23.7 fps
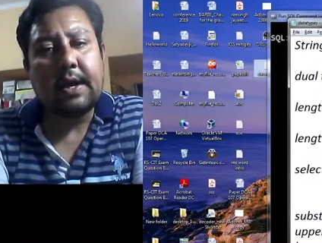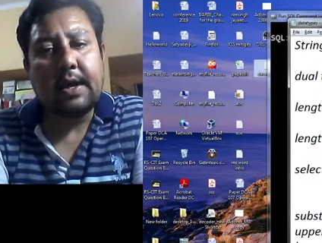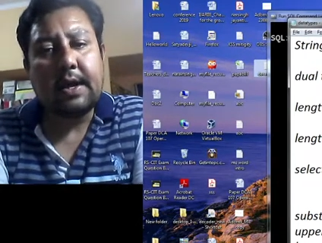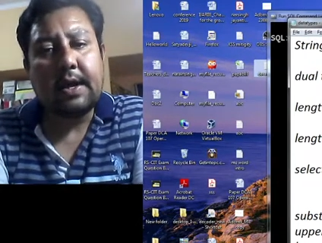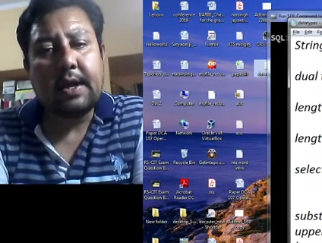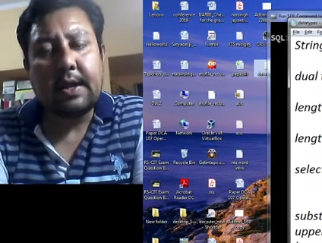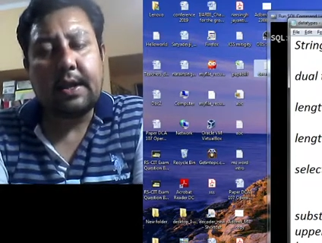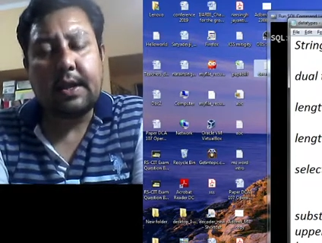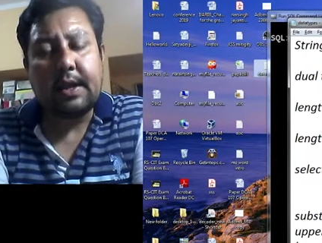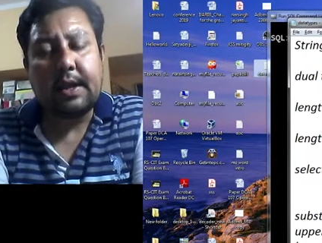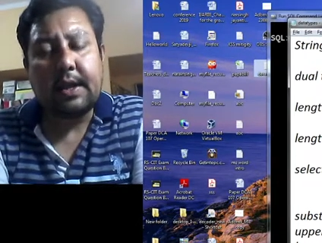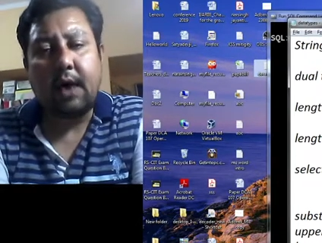
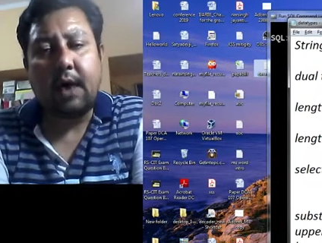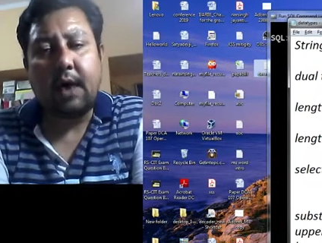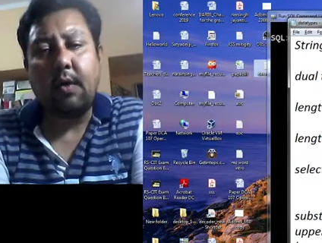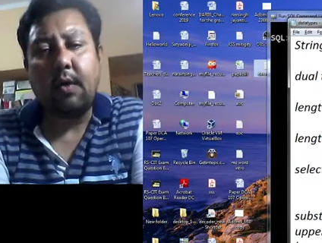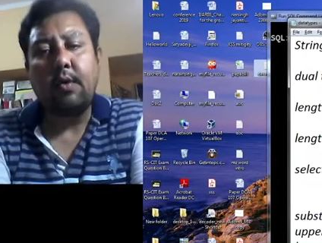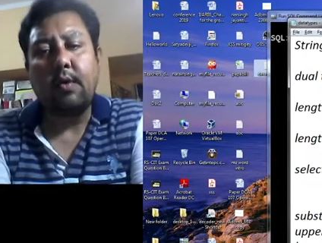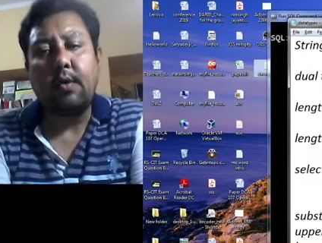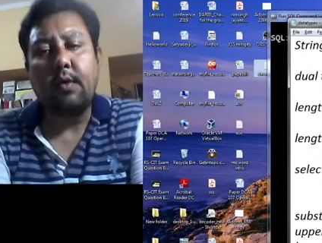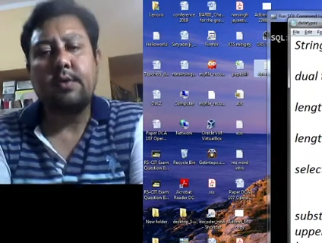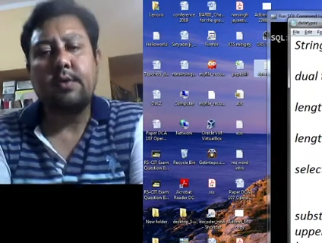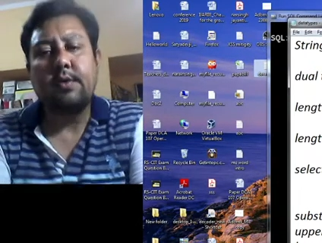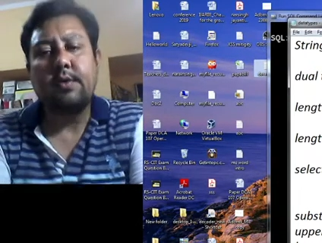Now
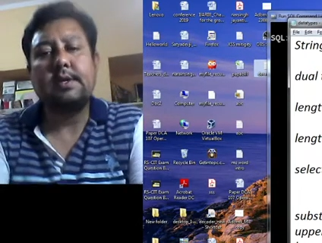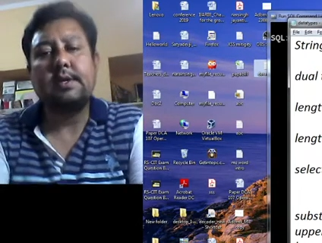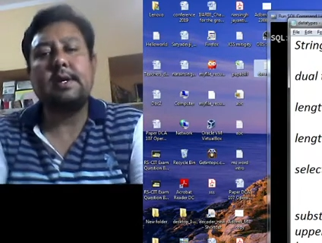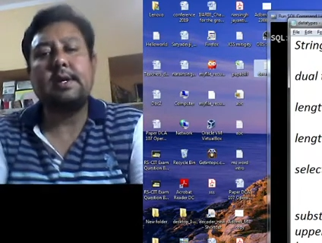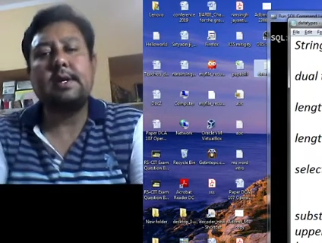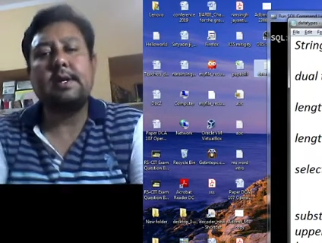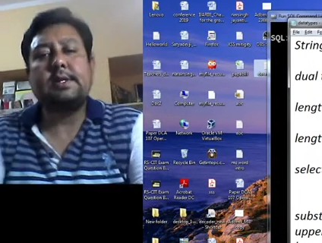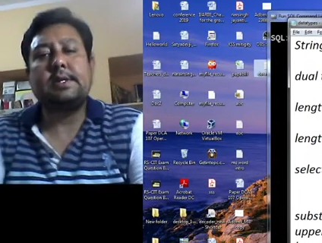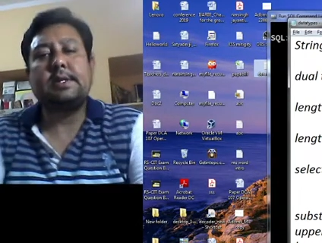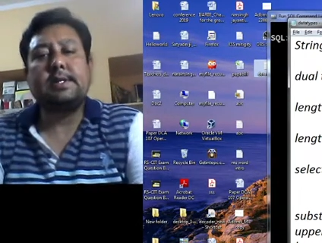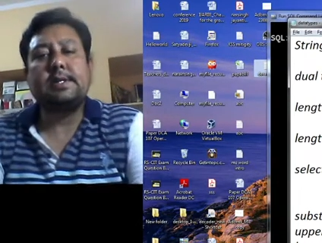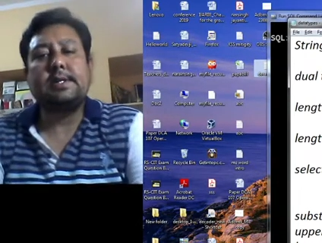the
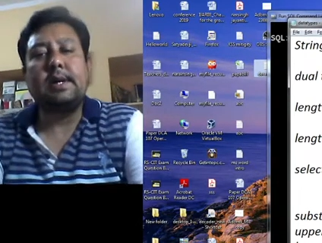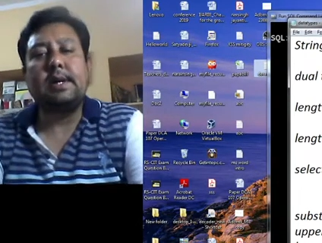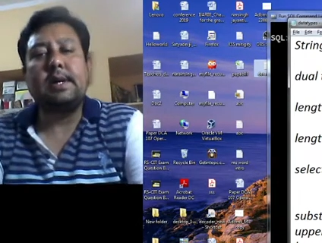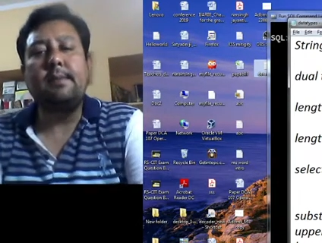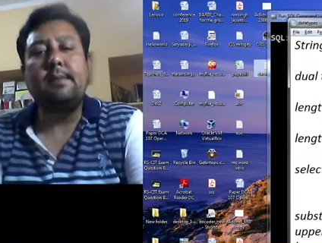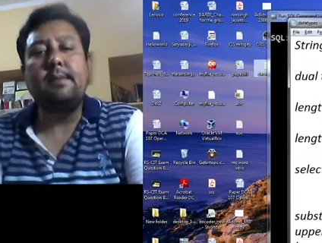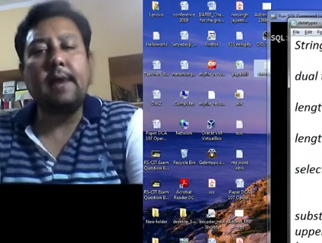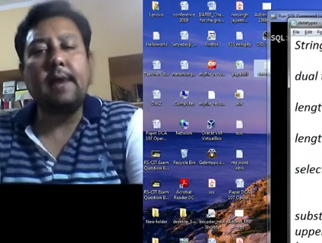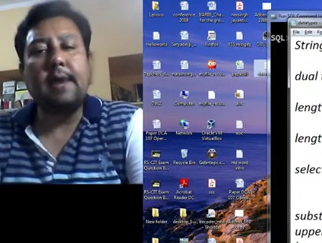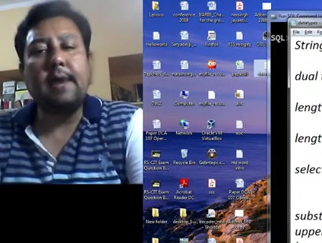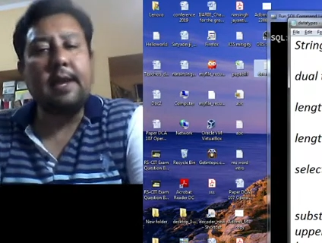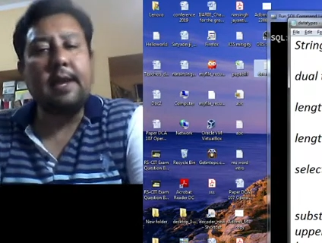term
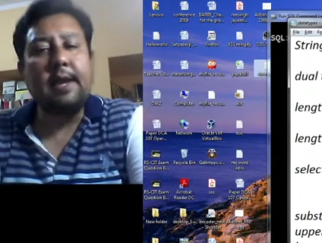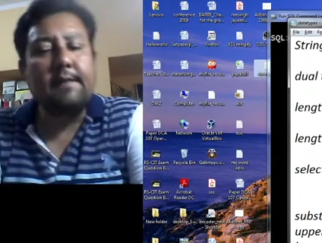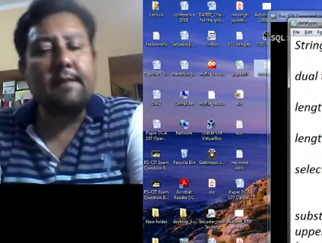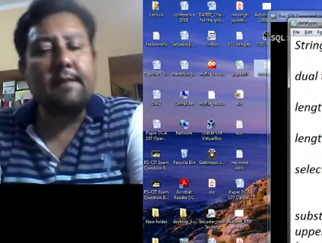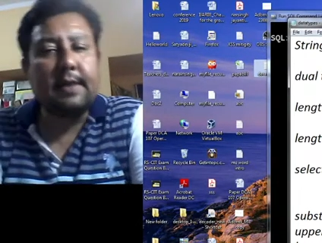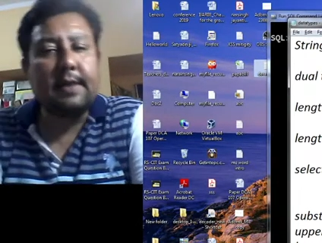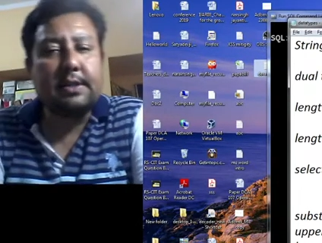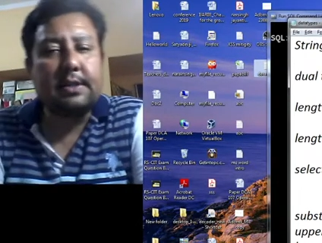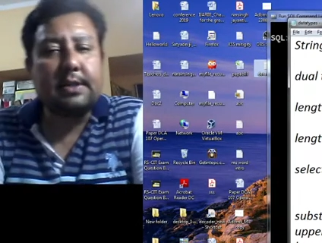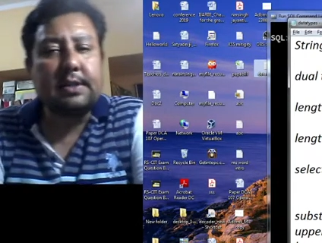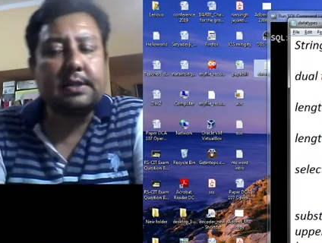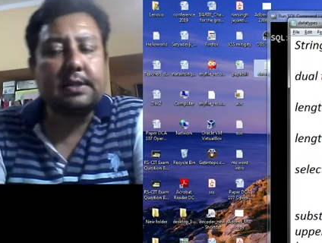elephant